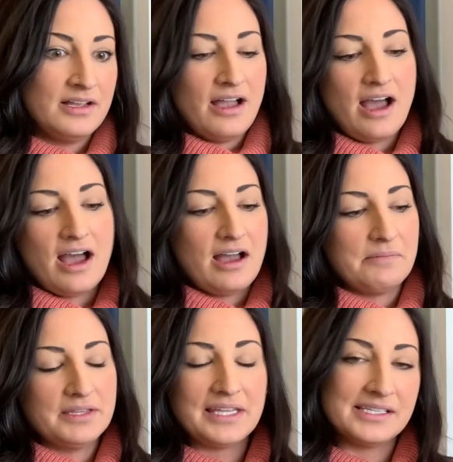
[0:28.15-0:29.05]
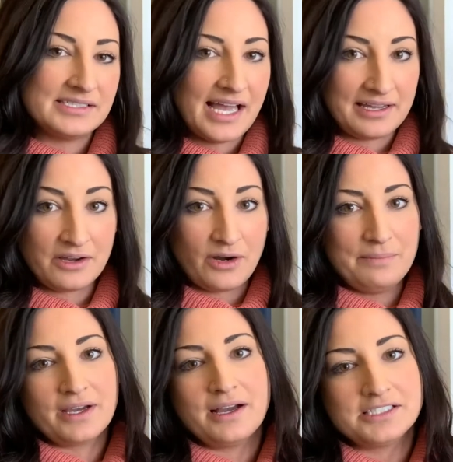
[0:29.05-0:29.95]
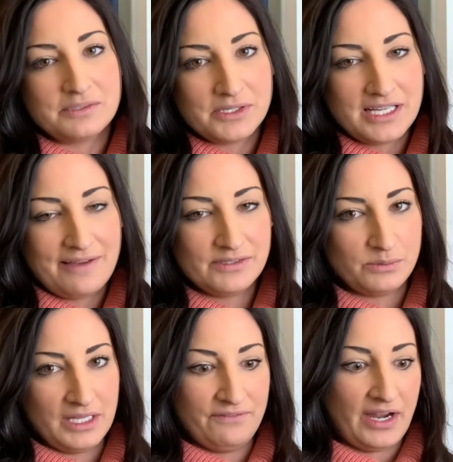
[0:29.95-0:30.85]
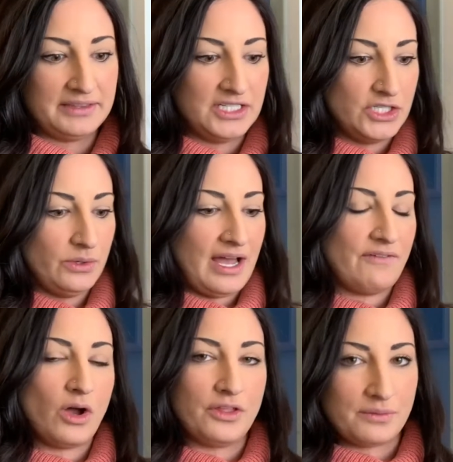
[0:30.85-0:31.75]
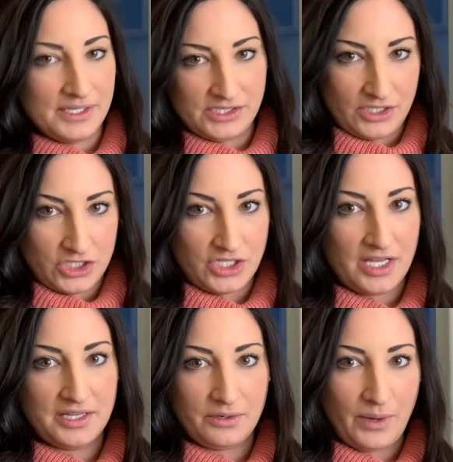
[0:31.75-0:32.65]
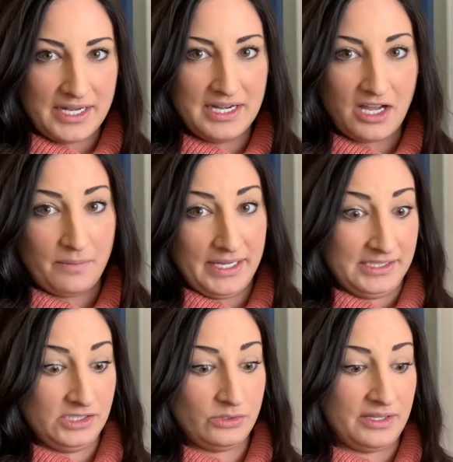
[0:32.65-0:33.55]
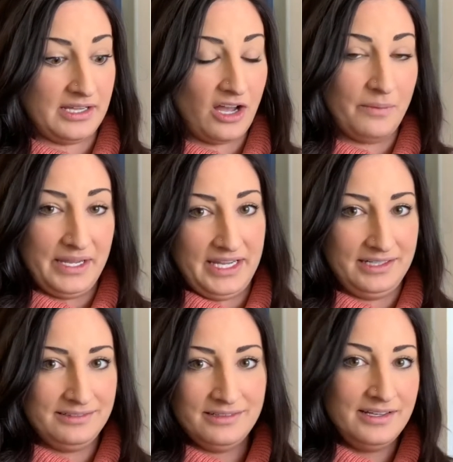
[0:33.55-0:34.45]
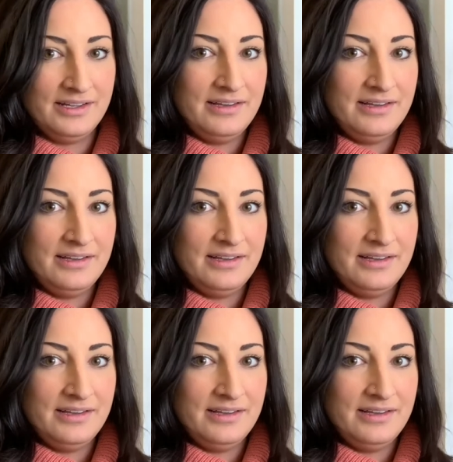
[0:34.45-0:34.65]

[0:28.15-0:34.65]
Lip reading: And then the second gripe that customers have is when they finally do have all their research done and they're ready to come in store, they come in